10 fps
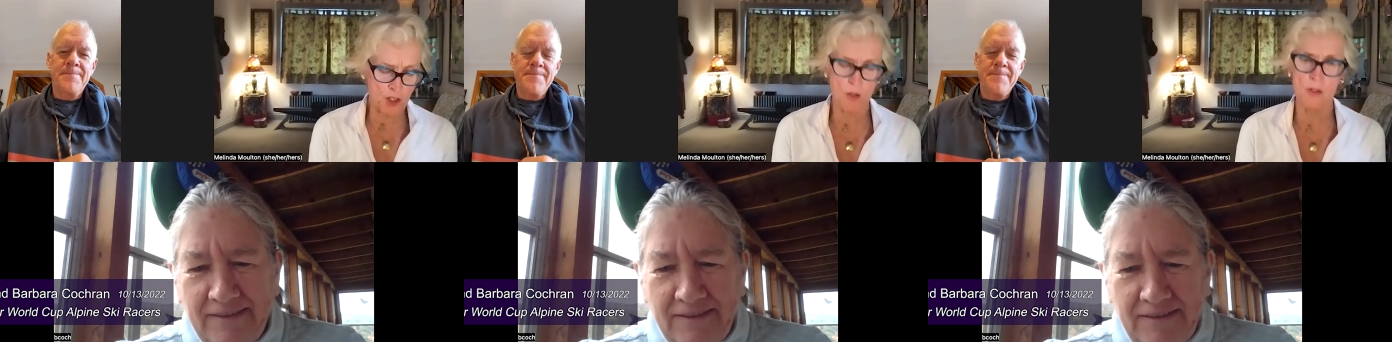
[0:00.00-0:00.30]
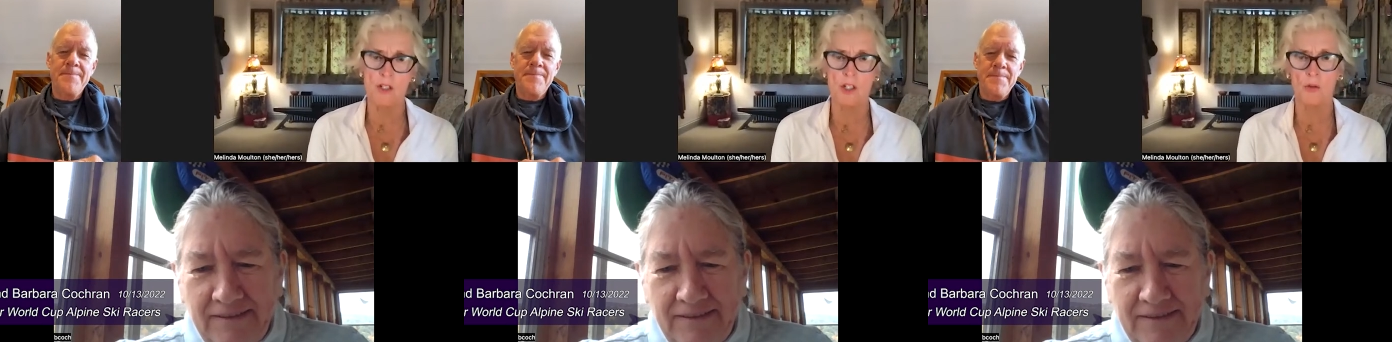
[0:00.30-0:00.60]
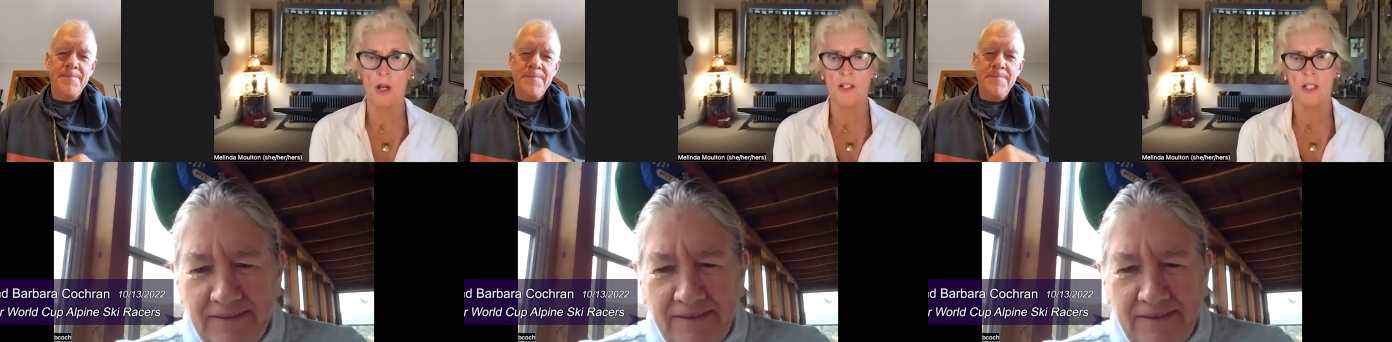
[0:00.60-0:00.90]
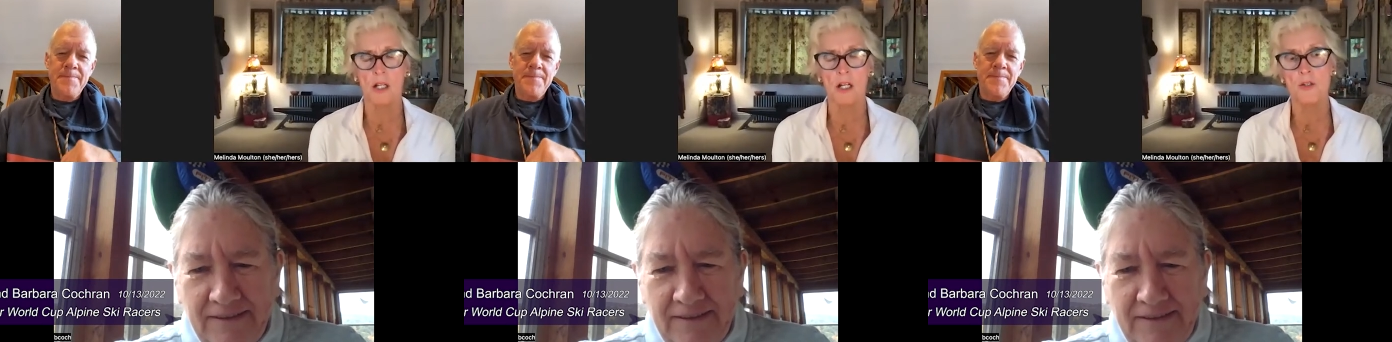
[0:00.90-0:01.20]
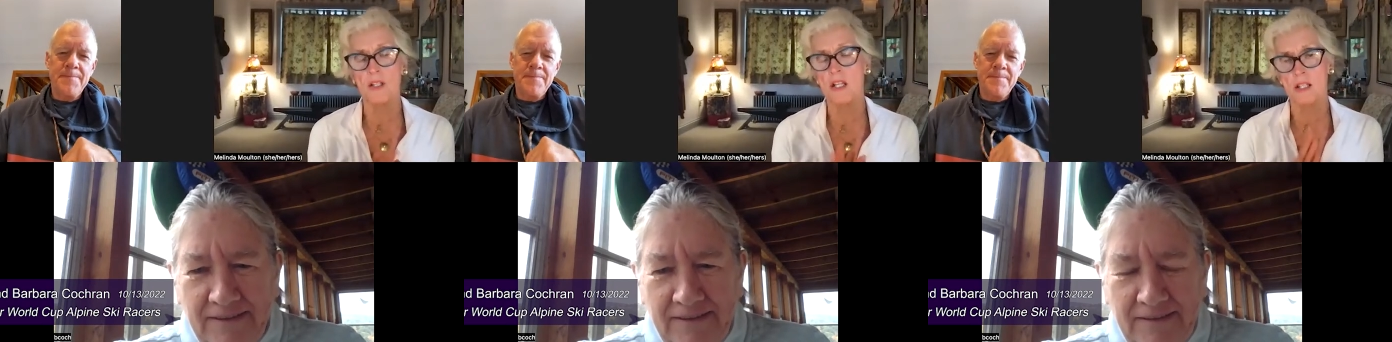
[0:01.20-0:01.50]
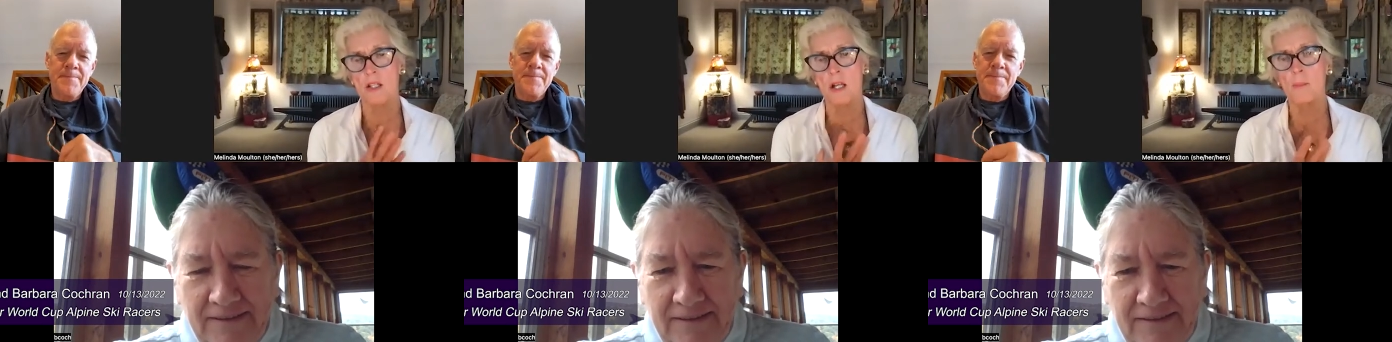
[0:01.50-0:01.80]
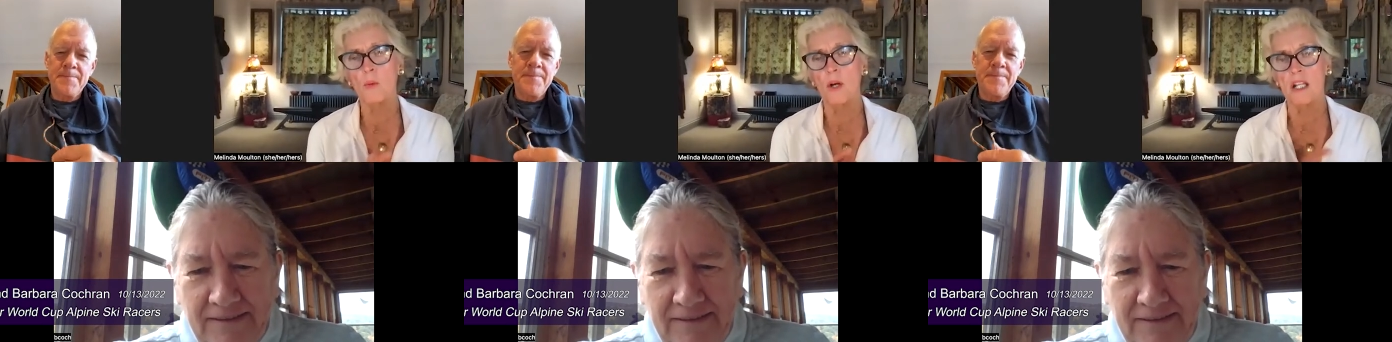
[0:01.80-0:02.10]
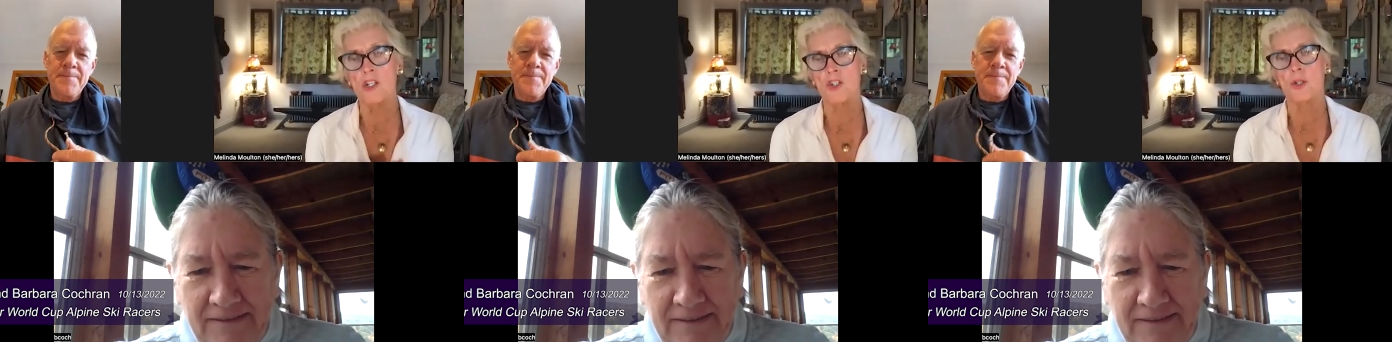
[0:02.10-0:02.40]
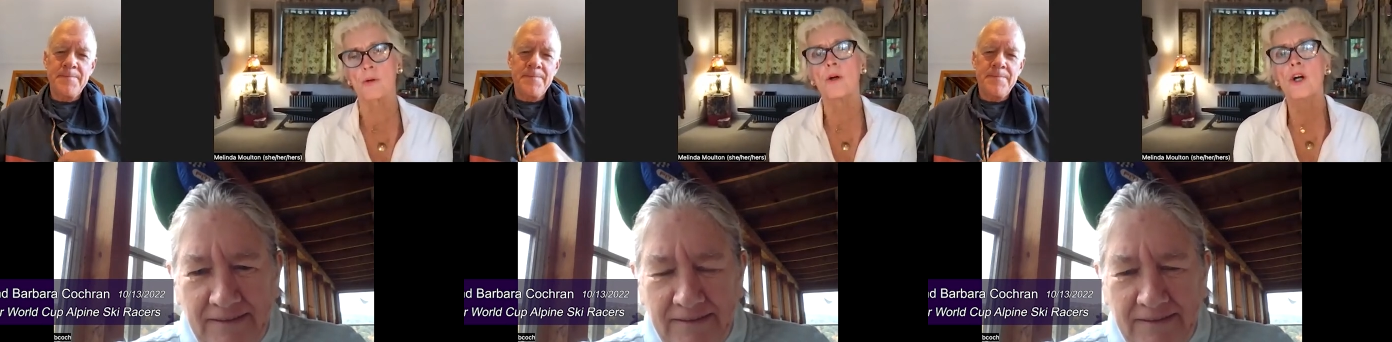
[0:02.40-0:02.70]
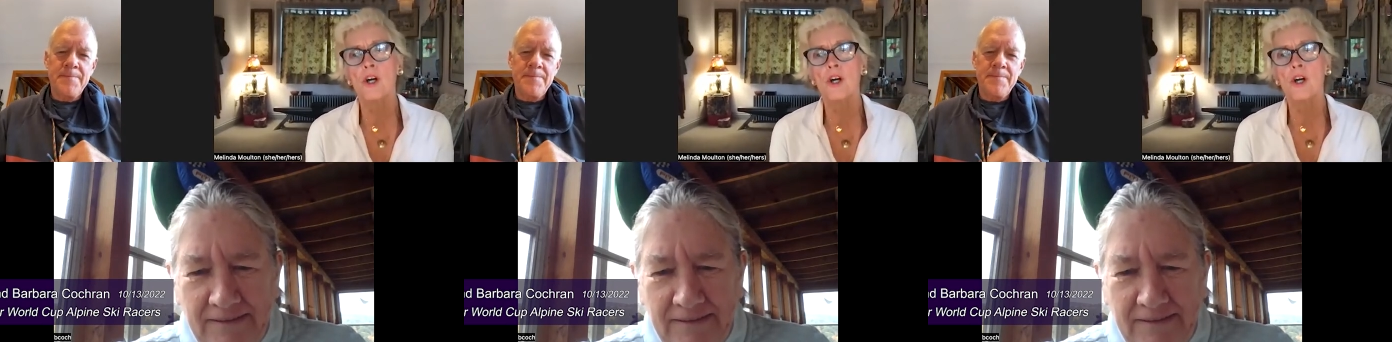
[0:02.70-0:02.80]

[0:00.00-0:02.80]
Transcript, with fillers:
Speaker 1: students across the country and they said the number one issue